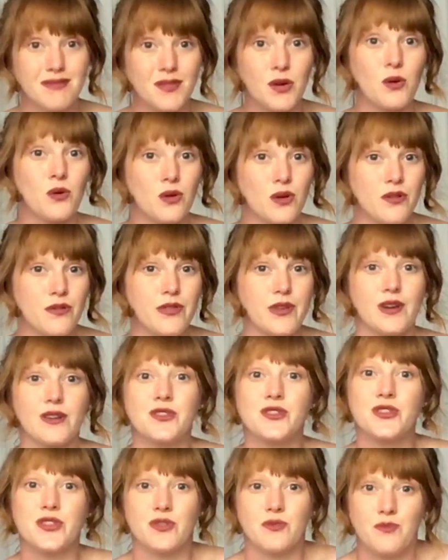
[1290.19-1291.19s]
all of those
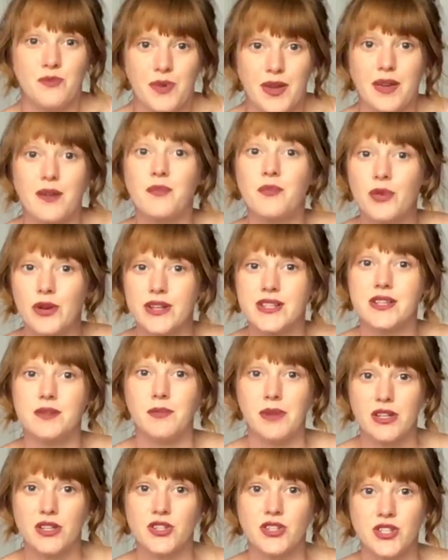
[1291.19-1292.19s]
should be pretty
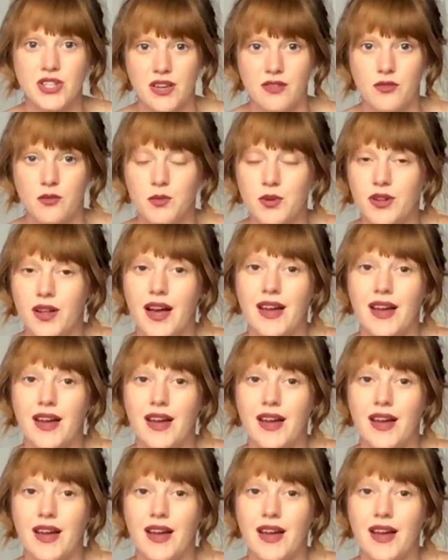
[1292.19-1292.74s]
much achievable,